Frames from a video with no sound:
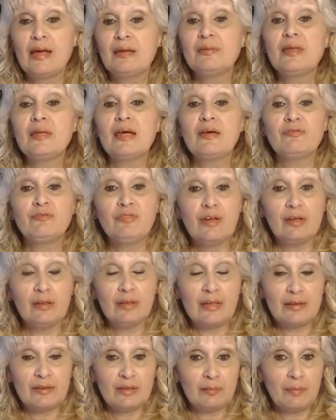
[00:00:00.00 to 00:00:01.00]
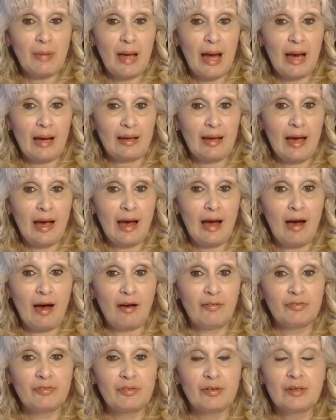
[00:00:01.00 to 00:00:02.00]
And then fill in the back
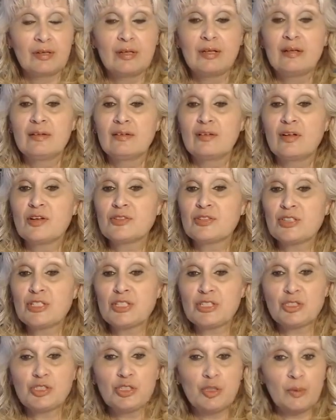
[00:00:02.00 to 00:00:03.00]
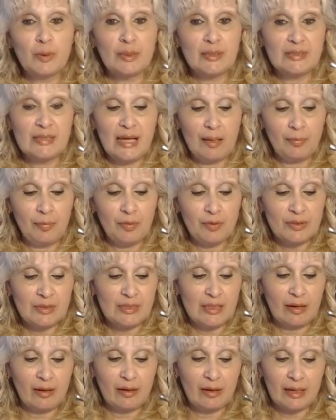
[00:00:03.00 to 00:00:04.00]
half. Those are just two examples
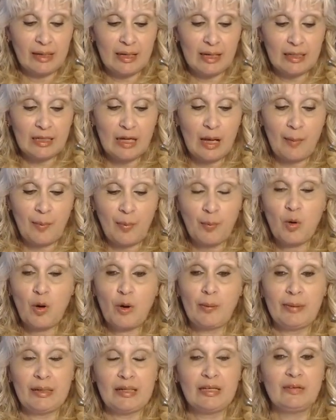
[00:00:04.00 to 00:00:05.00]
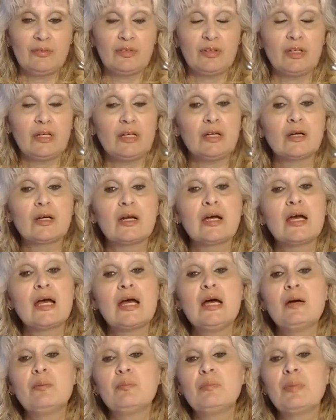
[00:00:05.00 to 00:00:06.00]
there. I got a couple more I'm going to give you here.
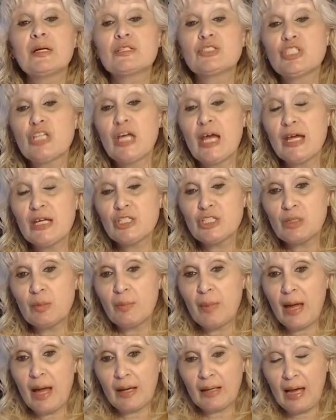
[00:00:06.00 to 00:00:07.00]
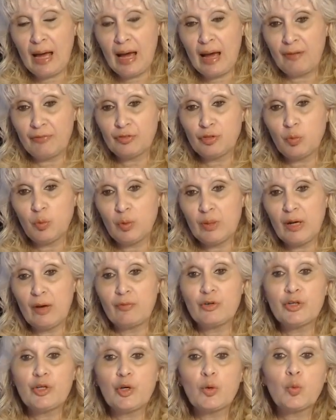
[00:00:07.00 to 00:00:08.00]
But change the back half to
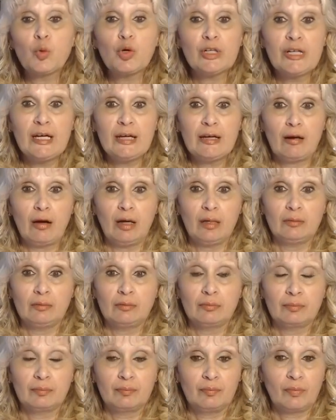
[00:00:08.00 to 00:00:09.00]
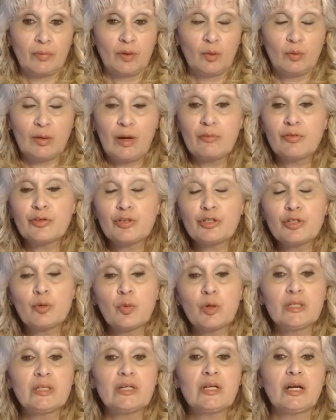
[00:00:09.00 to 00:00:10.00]
whatever you're working on. Whatever you're
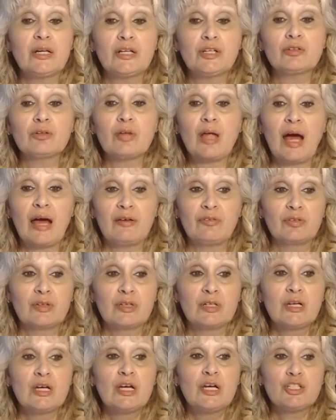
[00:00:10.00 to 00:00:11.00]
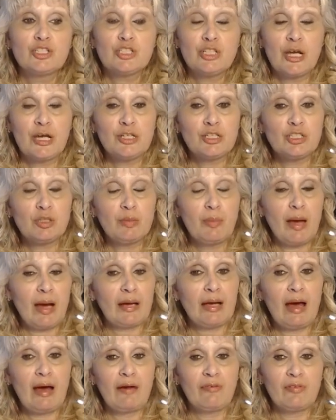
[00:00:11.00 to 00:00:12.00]
working on in your life. Change the
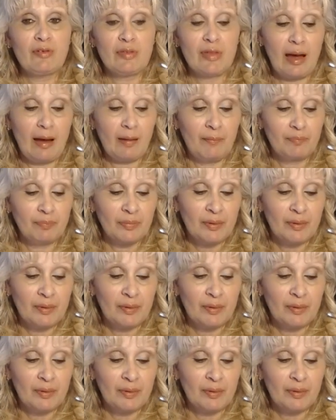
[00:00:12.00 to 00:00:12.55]
back half of that.